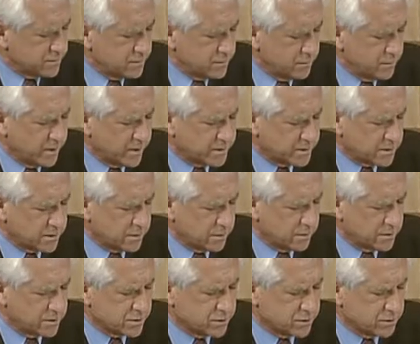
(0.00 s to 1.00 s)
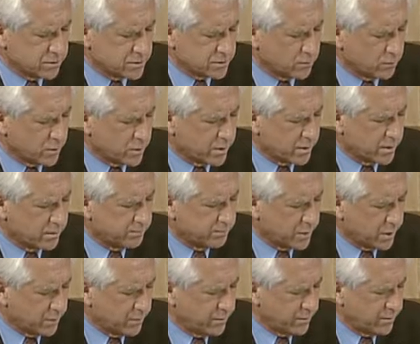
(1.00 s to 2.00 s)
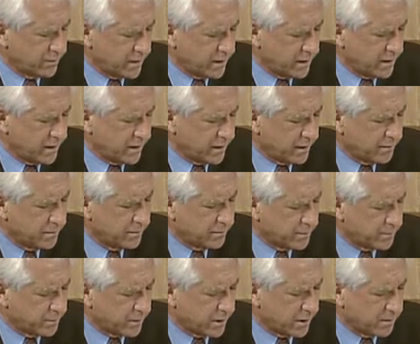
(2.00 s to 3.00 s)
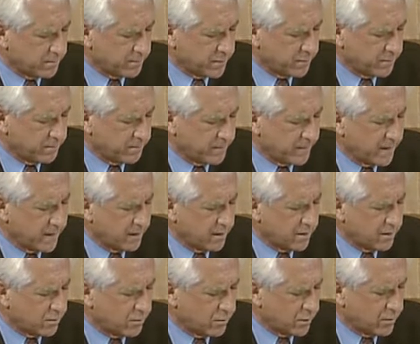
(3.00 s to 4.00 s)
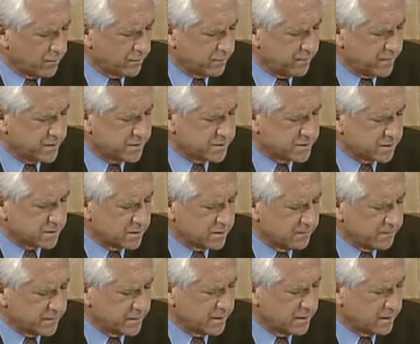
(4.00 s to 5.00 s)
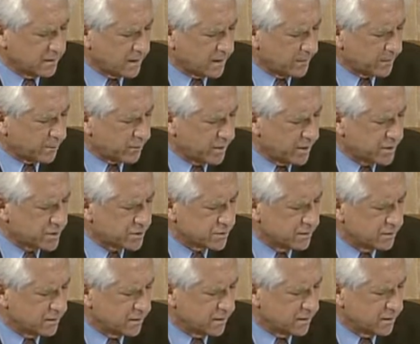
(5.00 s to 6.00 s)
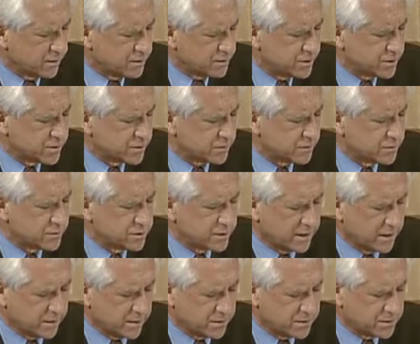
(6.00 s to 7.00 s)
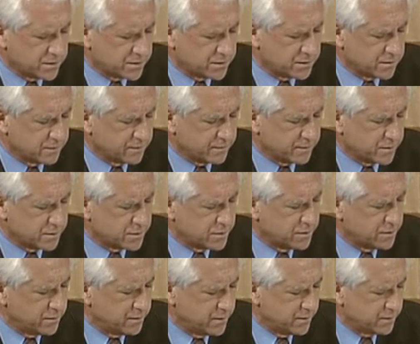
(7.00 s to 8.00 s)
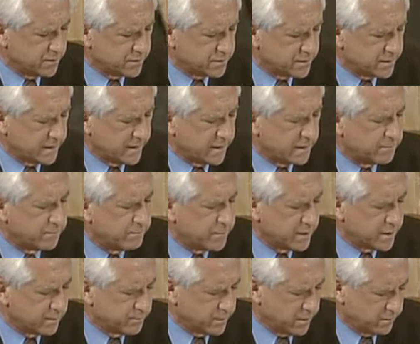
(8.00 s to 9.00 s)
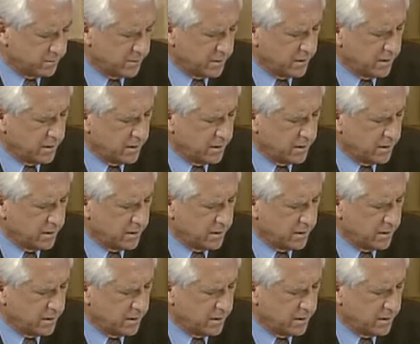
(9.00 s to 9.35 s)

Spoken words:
than 2 weeks ago, insurers warned that both they and your department, quote, face significant operational and logistical challenges in the first 2 years at a minimum,